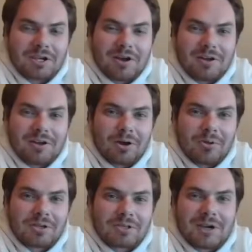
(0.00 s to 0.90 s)
shout
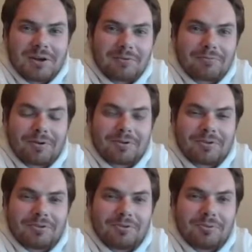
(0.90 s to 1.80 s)
out
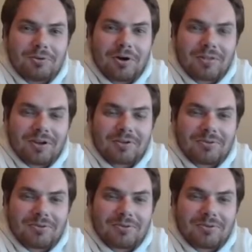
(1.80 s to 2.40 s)
to Snoop Dogg there.